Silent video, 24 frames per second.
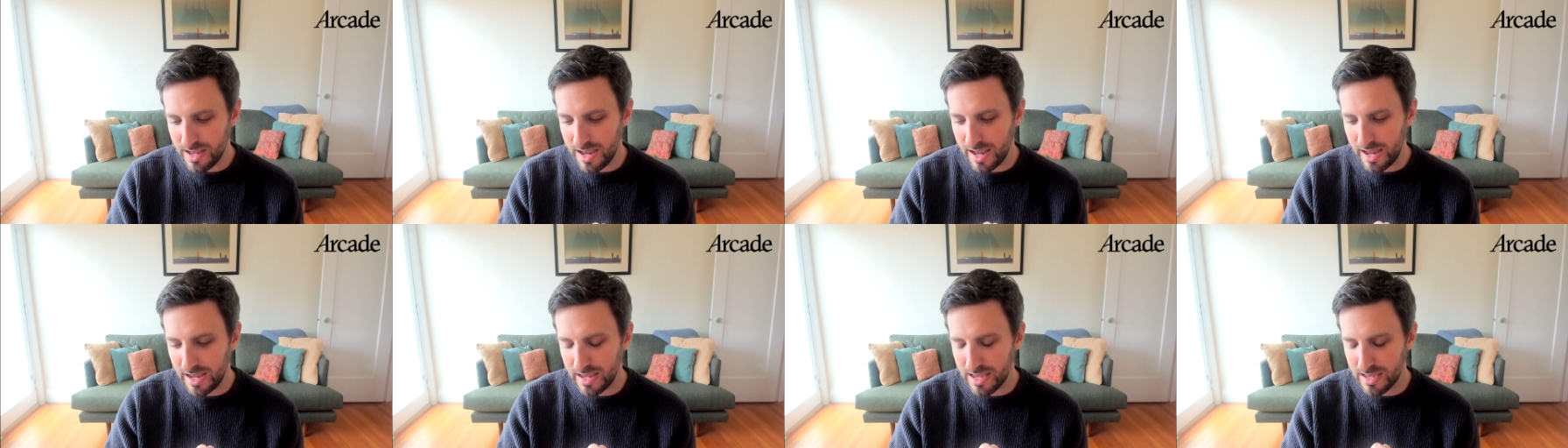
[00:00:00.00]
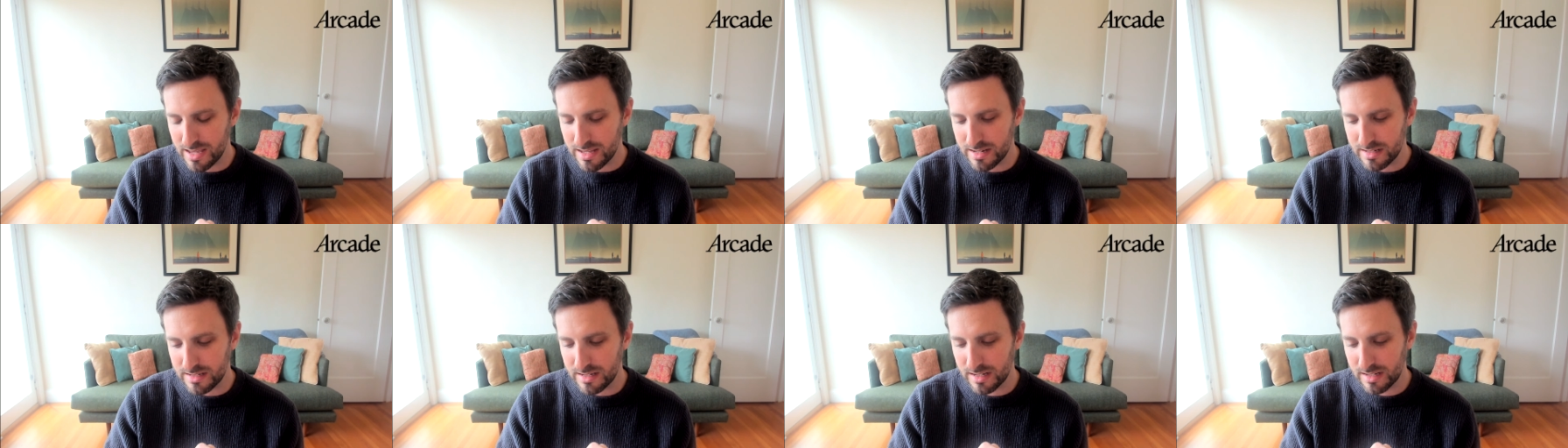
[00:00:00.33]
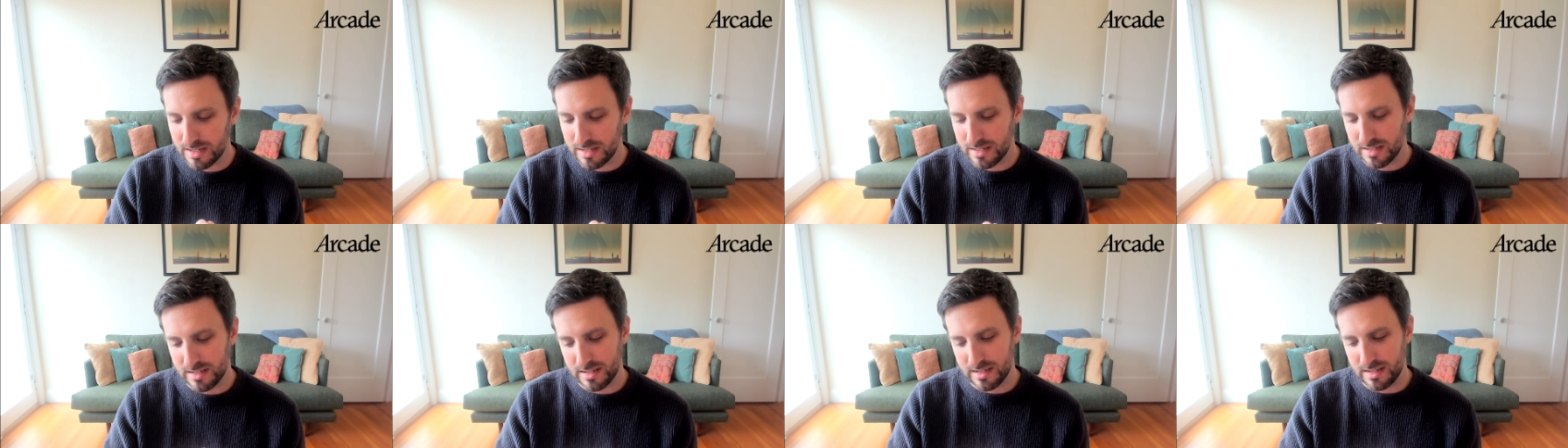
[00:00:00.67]
And
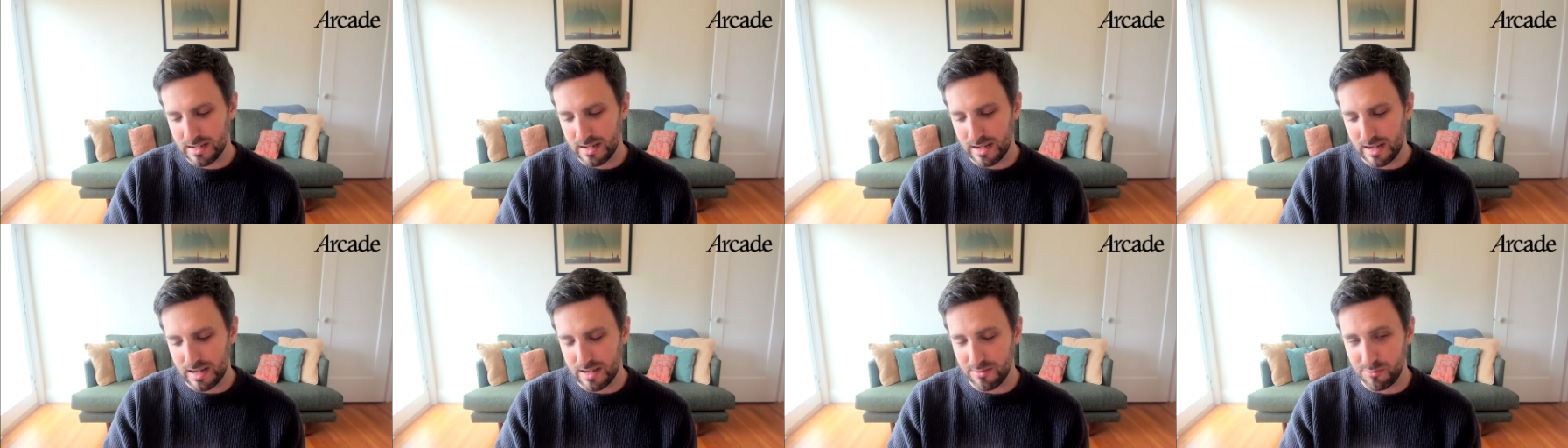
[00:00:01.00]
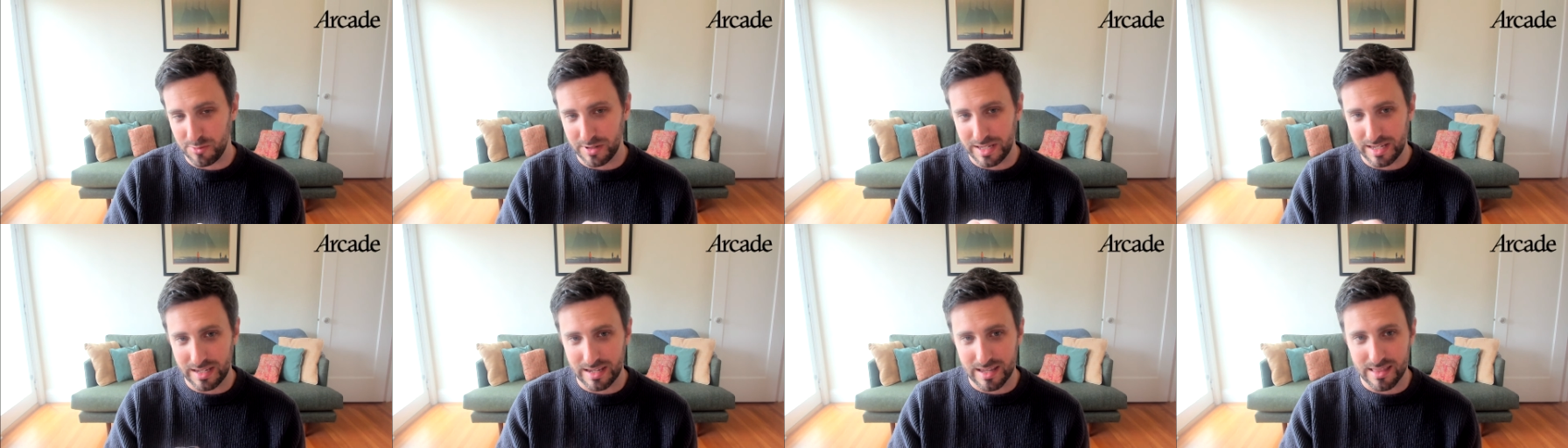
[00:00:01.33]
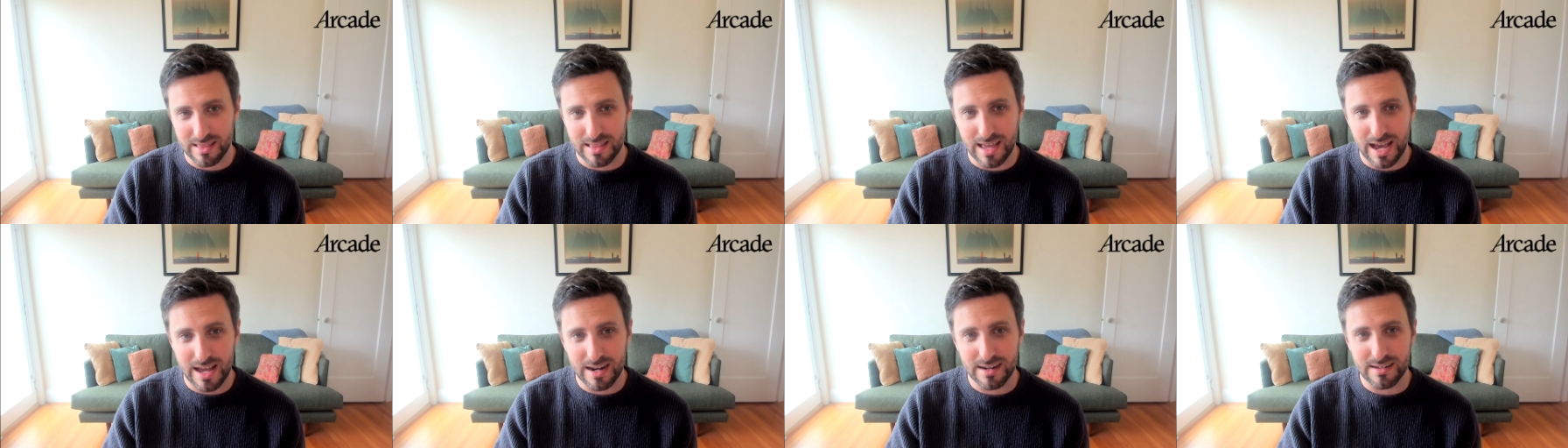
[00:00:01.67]
if we can
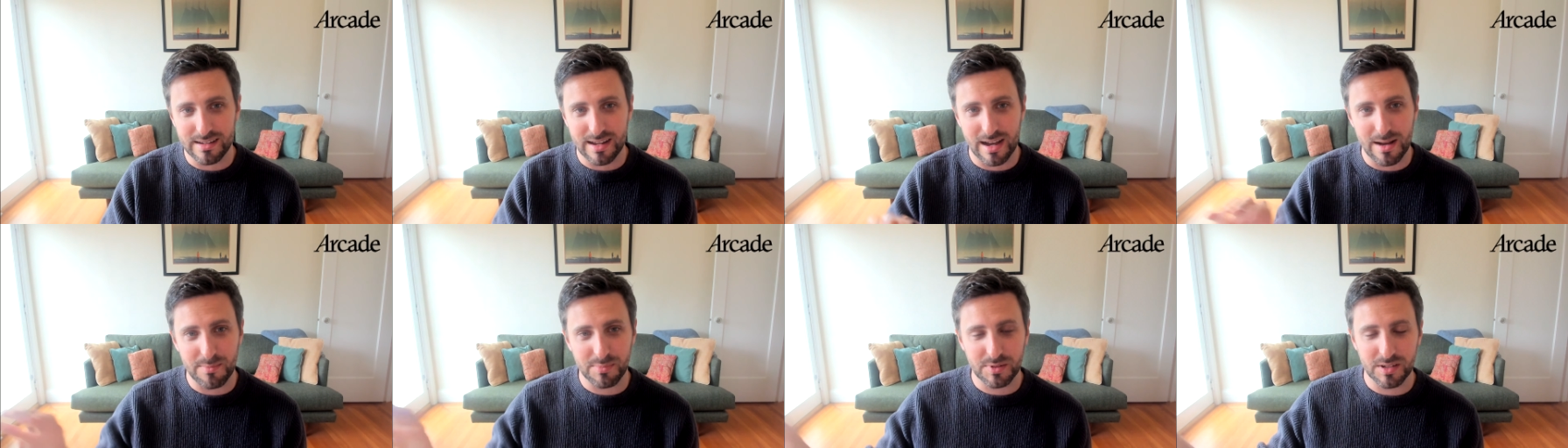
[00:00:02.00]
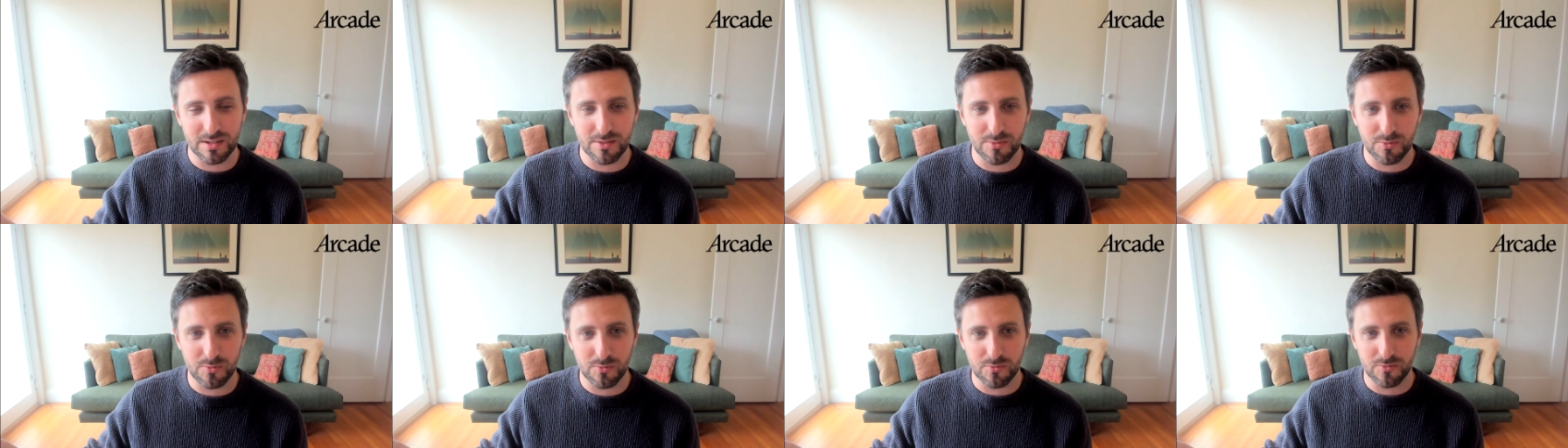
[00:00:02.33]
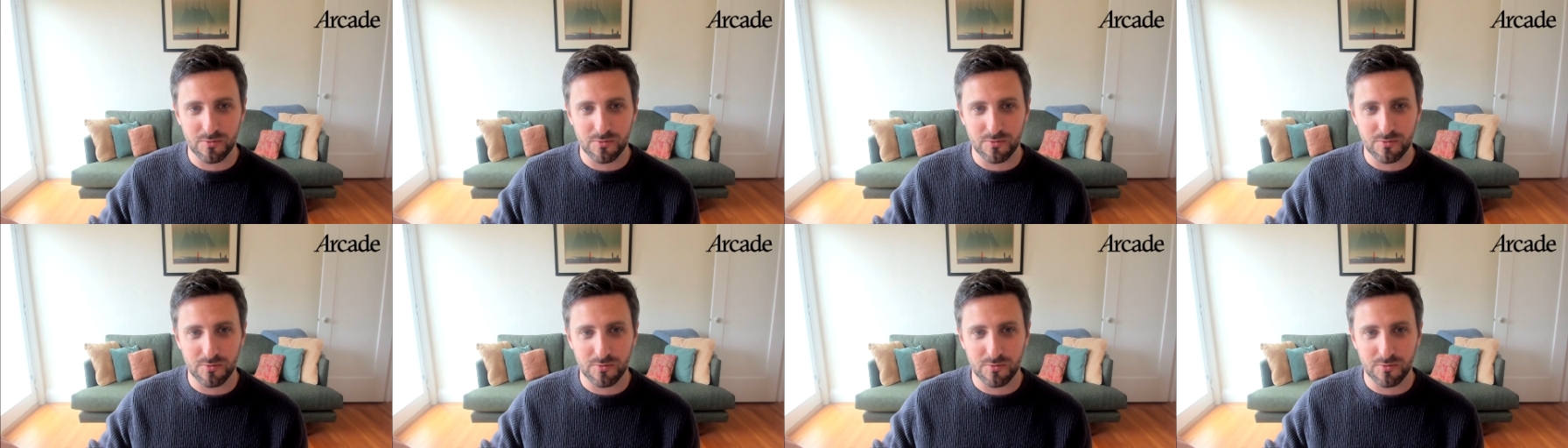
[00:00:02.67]
get that adopted